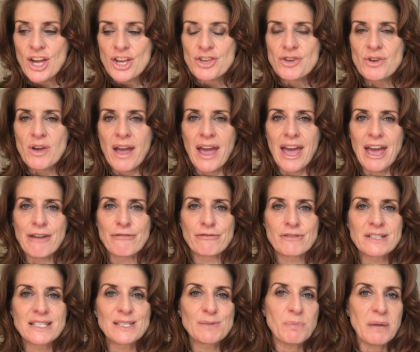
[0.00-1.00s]
you have
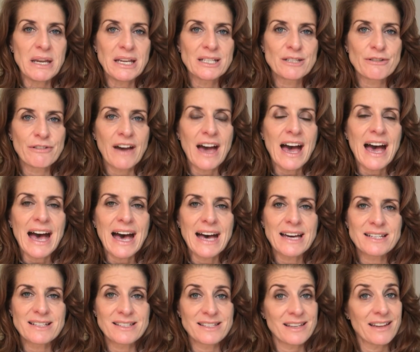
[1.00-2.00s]
respect for
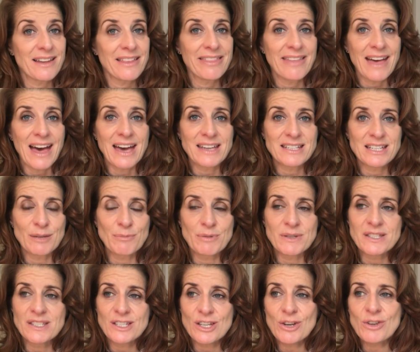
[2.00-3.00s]
art as a cathartic
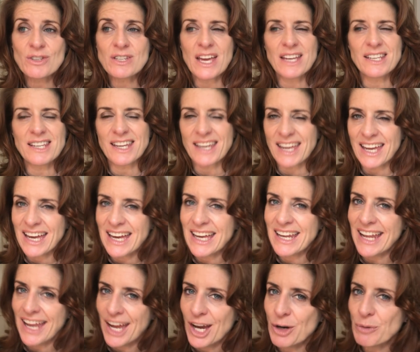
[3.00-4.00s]
pursuit, and you
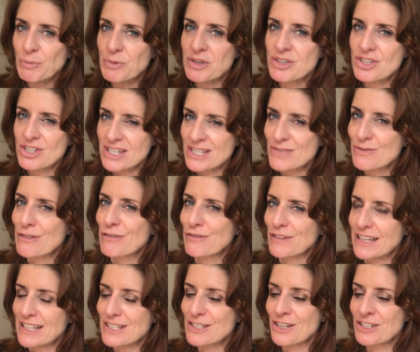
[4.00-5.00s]
can't help but just
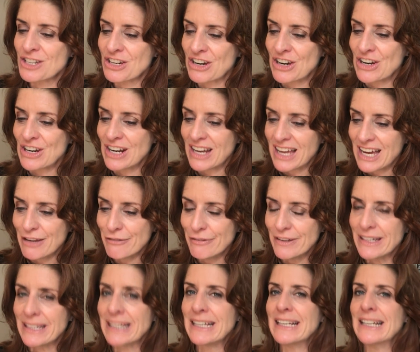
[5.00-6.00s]
reflect on your own life
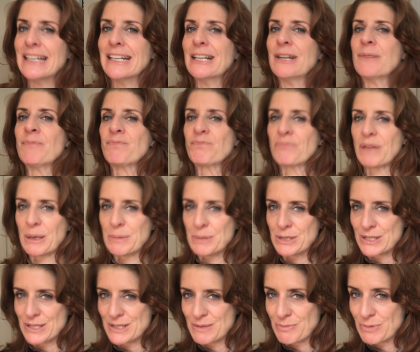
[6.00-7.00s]
and maybe
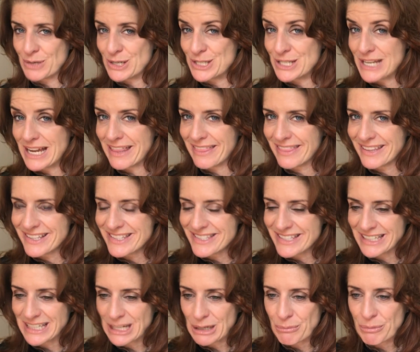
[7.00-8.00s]
just appreciate things
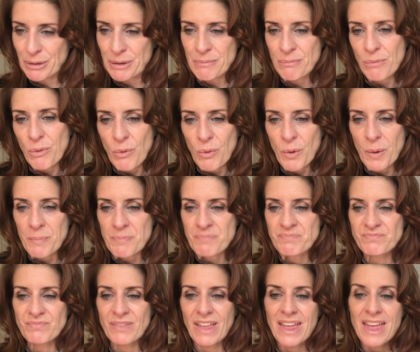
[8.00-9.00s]
a little bit more.
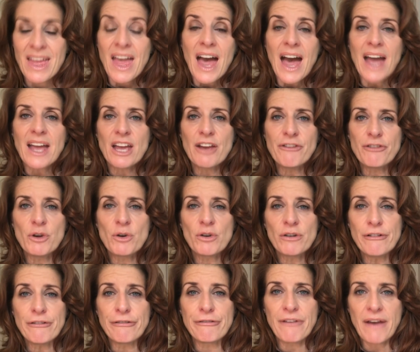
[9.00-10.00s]
Hey, if
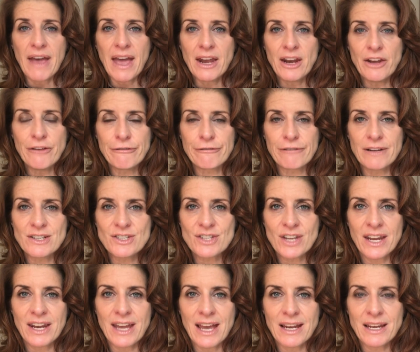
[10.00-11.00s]
you're a fan of
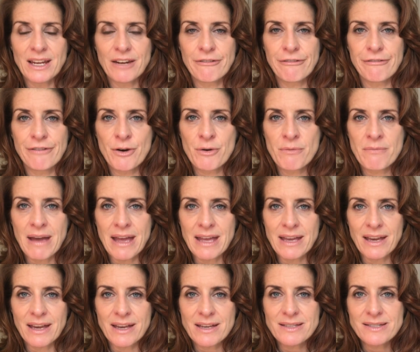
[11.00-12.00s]
French-Canadian
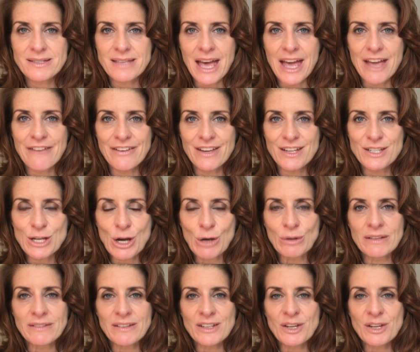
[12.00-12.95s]
filmmaker Xavier Dolan,